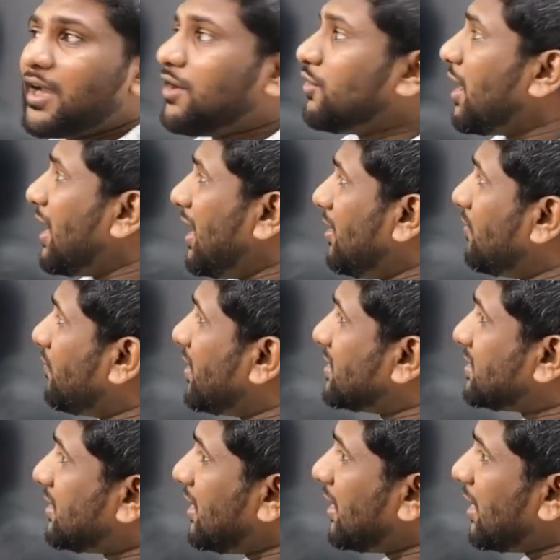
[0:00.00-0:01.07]
that you are
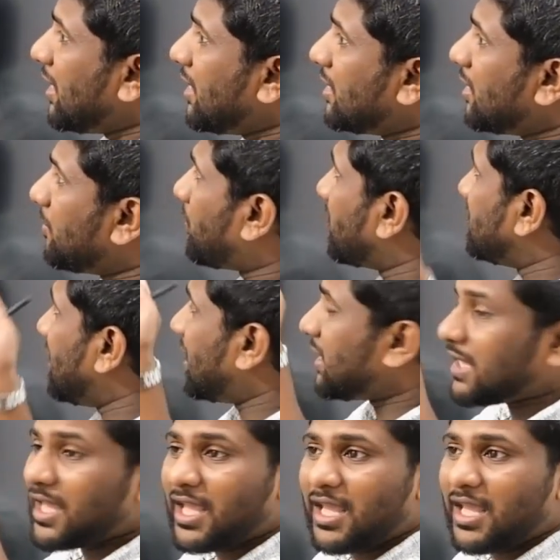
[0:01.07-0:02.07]
investing in the project